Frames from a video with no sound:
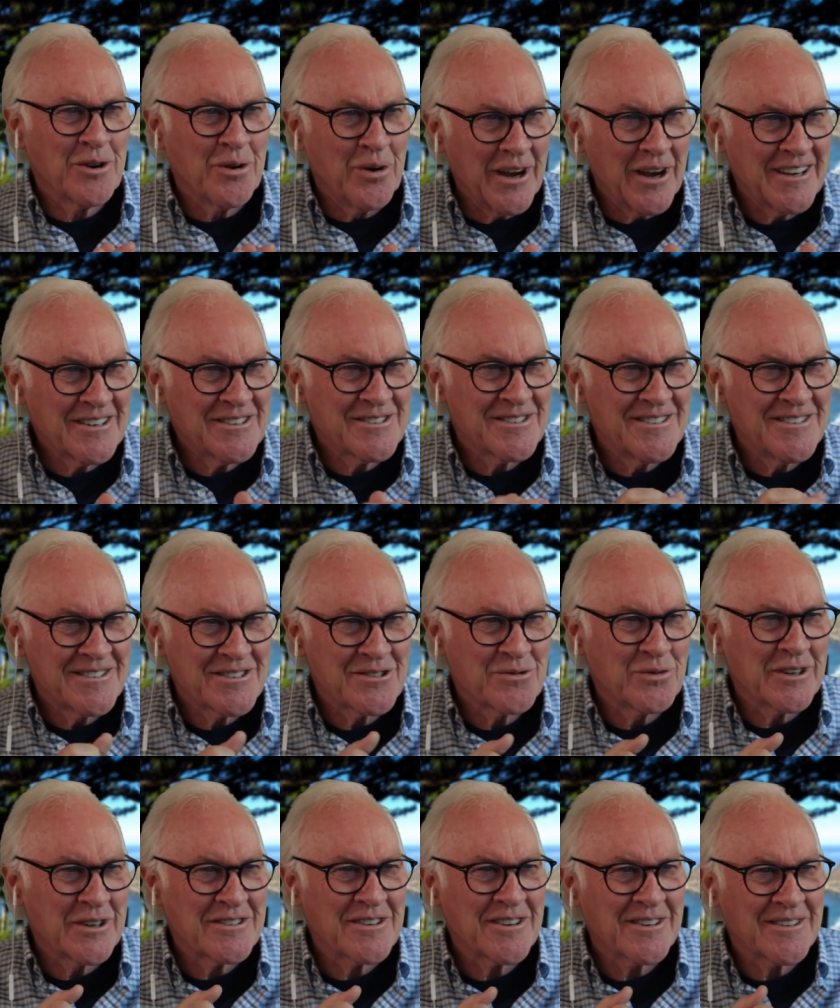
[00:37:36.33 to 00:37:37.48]
questions.
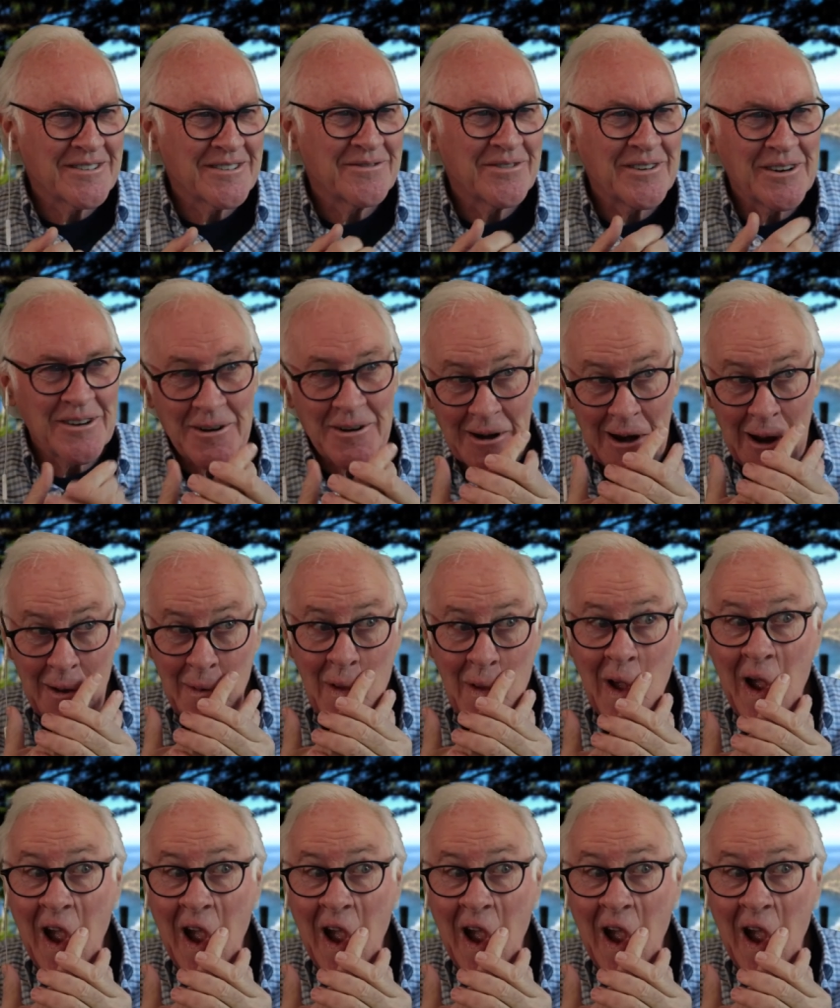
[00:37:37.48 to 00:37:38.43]
What's a good photograph?